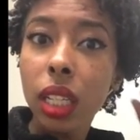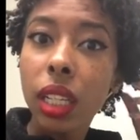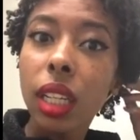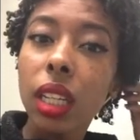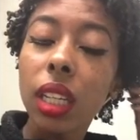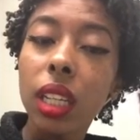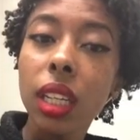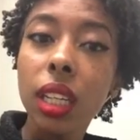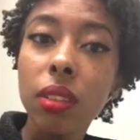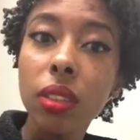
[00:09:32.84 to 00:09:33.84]
like
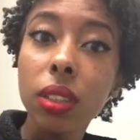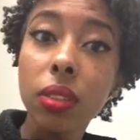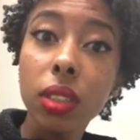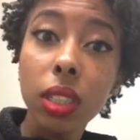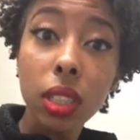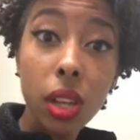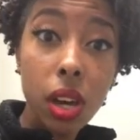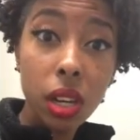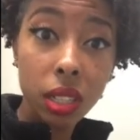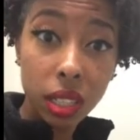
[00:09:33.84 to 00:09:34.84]
getting really really
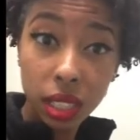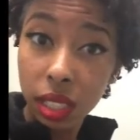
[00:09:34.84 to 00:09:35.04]
long.